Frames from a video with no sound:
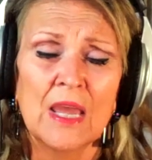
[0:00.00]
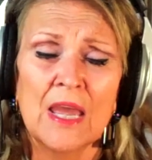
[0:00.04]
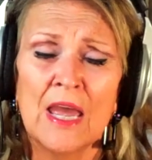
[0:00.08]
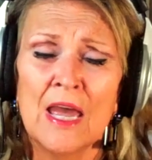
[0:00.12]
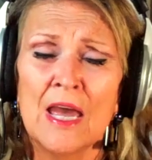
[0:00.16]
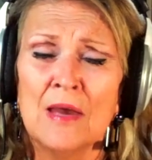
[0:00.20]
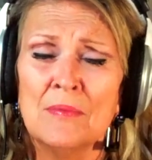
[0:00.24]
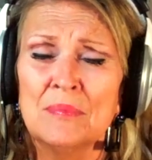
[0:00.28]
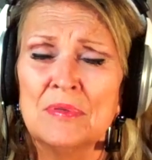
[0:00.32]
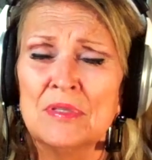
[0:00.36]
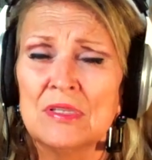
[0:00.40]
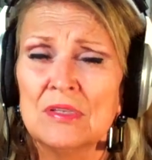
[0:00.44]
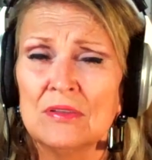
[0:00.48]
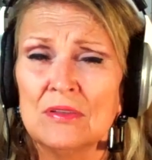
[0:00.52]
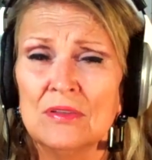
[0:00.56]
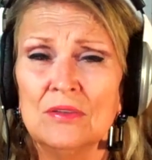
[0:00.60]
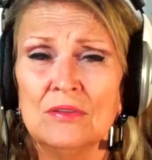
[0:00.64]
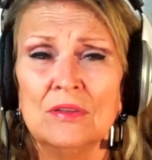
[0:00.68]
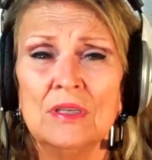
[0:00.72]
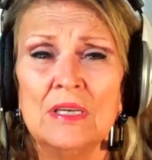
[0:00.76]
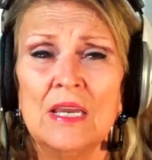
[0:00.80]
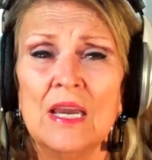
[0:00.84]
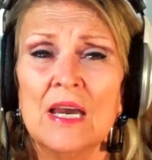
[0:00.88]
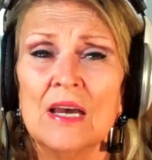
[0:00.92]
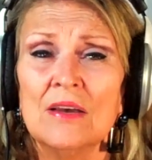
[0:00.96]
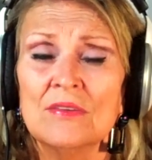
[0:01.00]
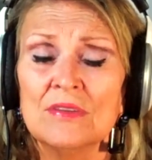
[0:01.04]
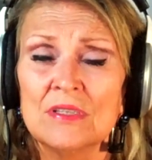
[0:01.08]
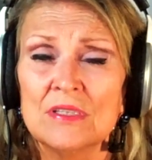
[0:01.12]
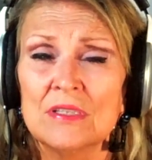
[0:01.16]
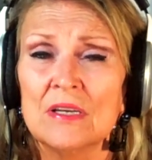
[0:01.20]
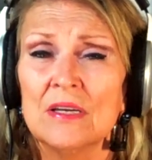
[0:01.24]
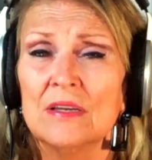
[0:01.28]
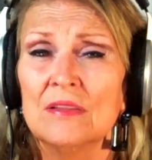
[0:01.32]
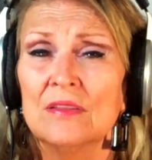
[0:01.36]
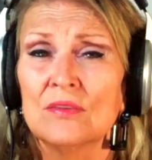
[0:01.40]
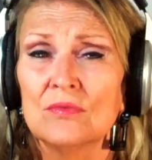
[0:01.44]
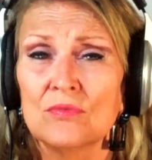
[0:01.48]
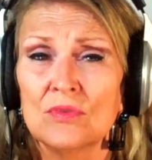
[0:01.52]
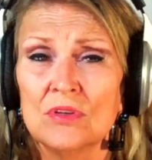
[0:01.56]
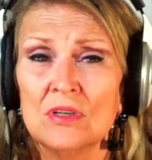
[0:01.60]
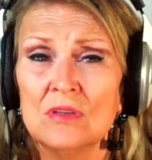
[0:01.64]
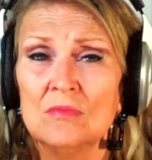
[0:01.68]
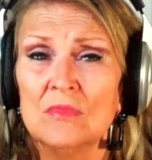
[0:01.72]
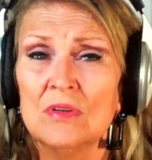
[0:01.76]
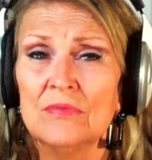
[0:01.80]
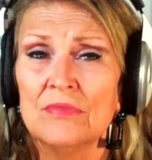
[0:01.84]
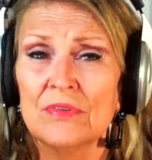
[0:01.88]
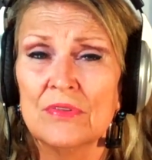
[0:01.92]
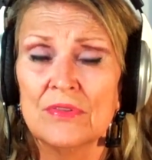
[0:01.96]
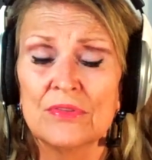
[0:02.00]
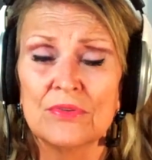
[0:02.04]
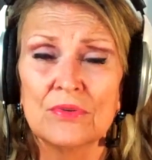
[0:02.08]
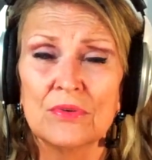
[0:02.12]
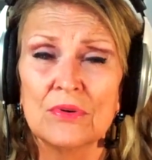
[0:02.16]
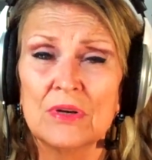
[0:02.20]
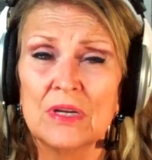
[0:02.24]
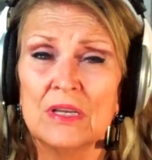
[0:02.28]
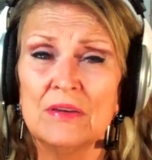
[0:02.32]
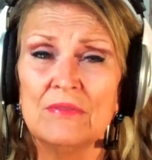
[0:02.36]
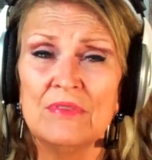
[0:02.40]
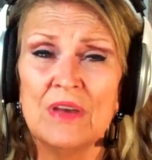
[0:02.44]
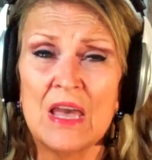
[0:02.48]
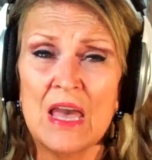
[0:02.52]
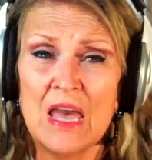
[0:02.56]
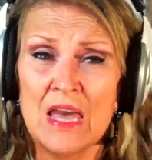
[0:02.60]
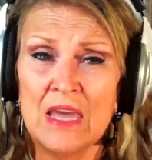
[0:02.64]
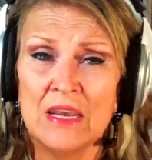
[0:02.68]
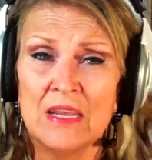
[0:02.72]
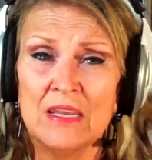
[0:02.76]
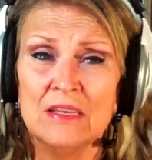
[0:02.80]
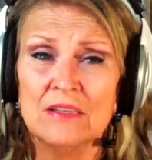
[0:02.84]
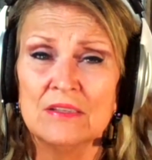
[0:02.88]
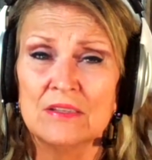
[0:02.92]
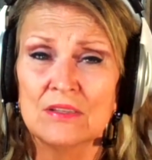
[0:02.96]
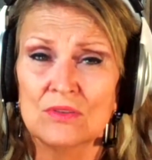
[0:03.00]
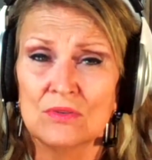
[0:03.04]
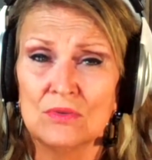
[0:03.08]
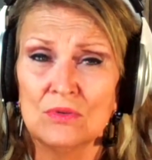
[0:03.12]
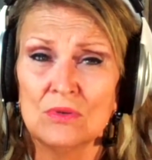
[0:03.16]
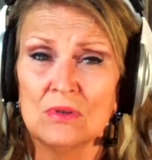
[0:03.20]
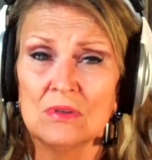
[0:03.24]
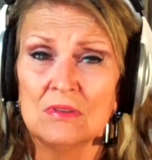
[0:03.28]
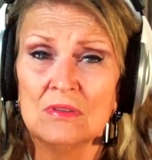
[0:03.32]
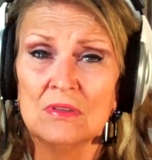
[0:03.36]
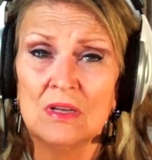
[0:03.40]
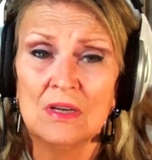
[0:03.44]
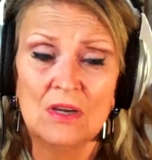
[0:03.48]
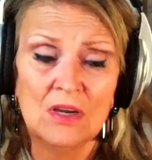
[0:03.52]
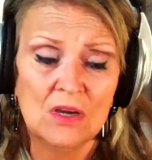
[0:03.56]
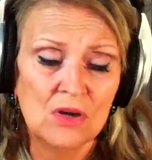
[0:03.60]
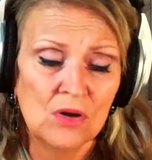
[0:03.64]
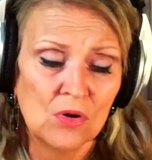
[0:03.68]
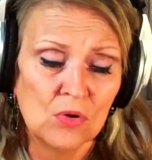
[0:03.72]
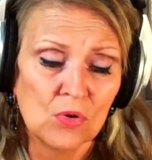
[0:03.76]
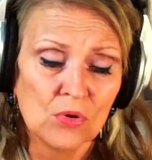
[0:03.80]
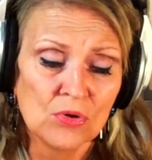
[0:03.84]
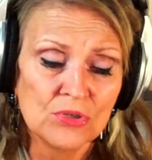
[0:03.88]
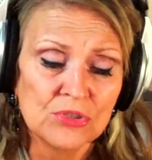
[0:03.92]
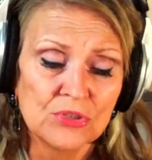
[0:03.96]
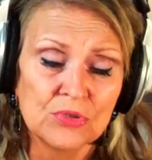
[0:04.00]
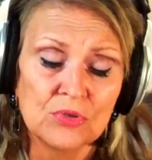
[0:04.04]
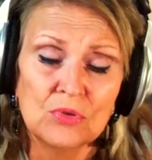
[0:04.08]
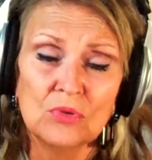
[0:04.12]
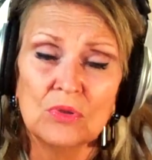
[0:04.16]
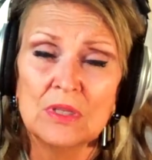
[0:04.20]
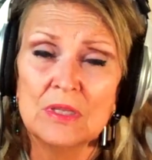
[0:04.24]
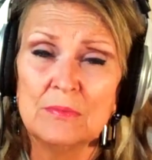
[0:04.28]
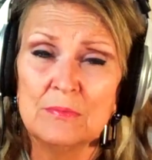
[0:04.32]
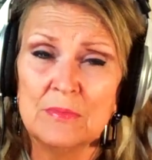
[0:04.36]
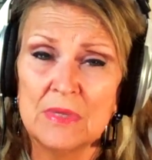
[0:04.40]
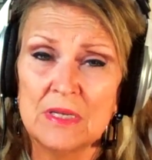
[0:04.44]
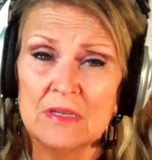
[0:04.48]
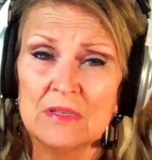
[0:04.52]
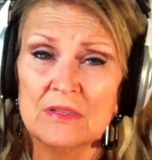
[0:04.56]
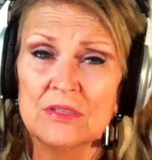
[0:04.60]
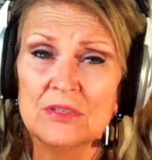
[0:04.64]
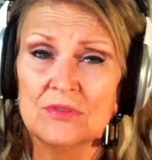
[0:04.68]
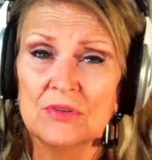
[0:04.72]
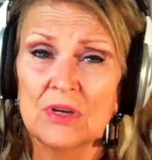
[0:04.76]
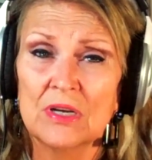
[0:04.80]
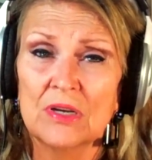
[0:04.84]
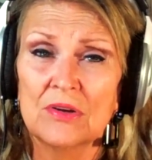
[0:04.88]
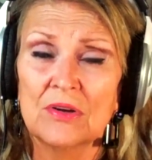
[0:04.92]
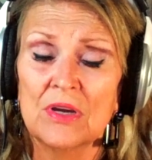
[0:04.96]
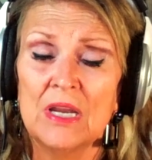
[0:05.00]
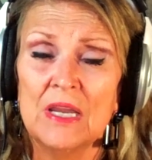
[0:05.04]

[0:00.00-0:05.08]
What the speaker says: absolutely outside the realm of authority of any school or school administrator.